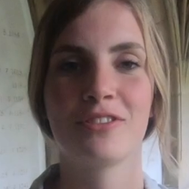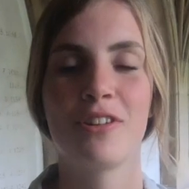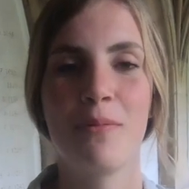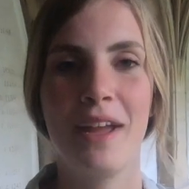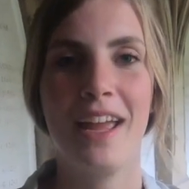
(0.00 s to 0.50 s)

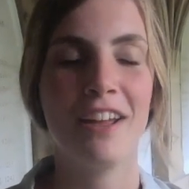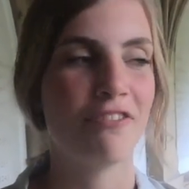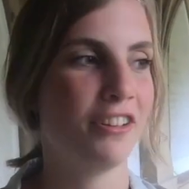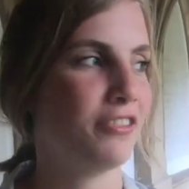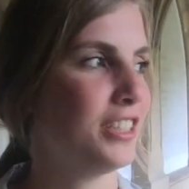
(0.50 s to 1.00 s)
from eight
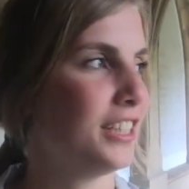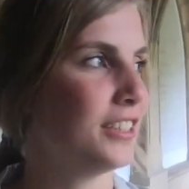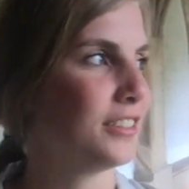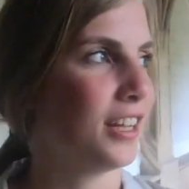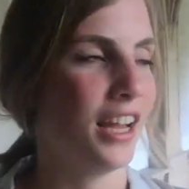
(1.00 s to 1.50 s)
fifty
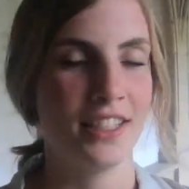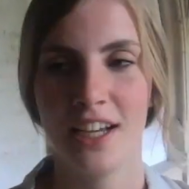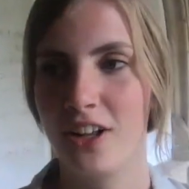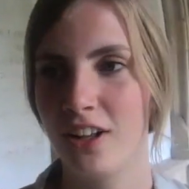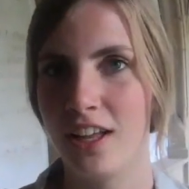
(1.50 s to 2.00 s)

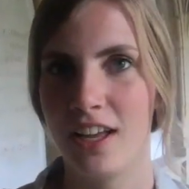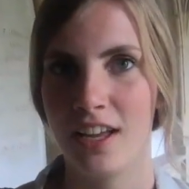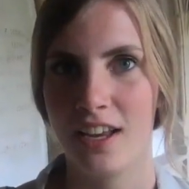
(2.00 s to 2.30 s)
until